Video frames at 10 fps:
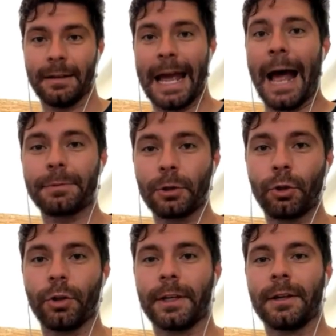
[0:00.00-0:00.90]

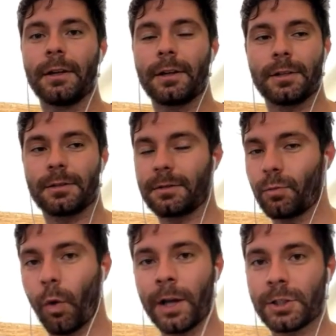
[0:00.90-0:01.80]
Absolutely, because
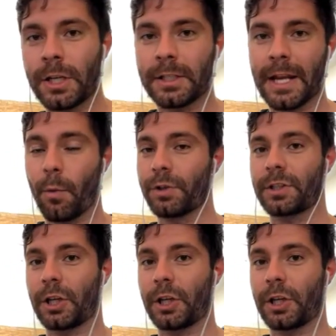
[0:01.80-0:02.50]
Washington State was